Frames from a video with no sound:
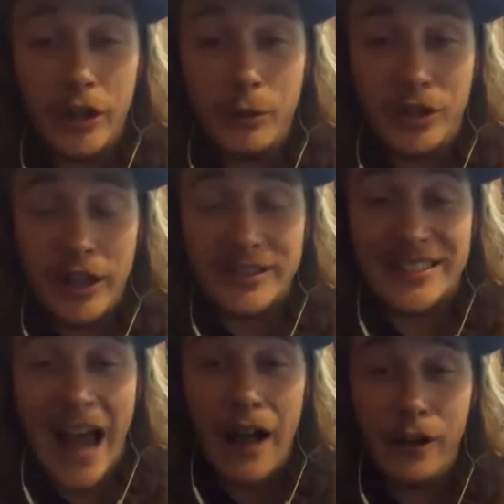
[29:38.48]
Was it
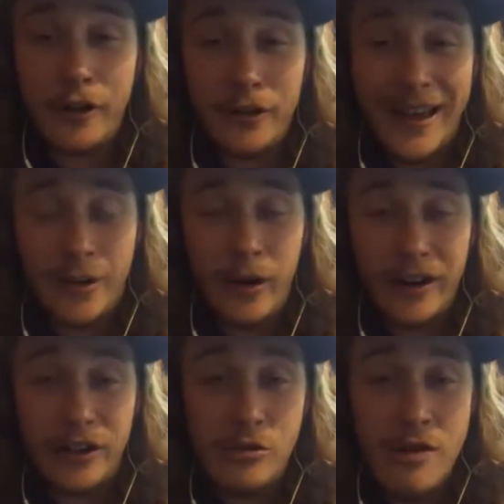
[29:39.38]
solid or
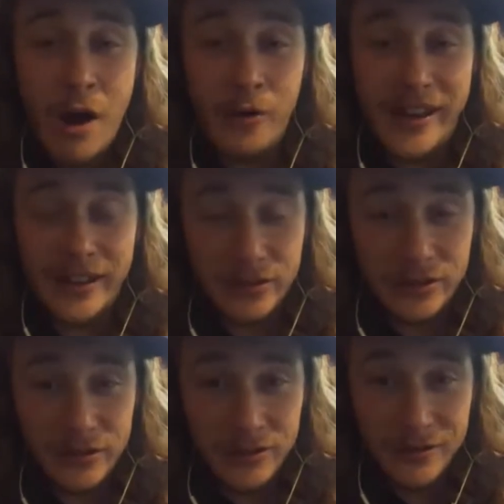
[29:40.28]
liquid? Do you know
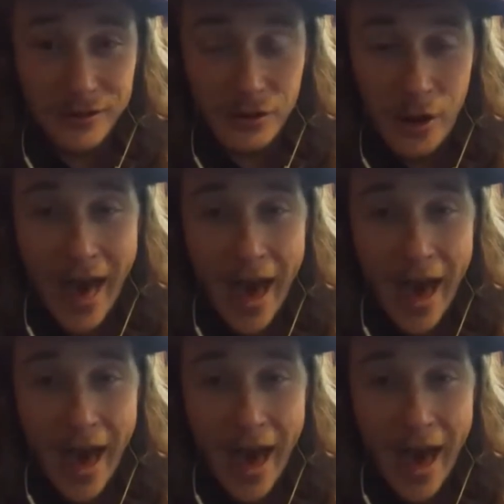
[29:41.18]
this? Do you know that?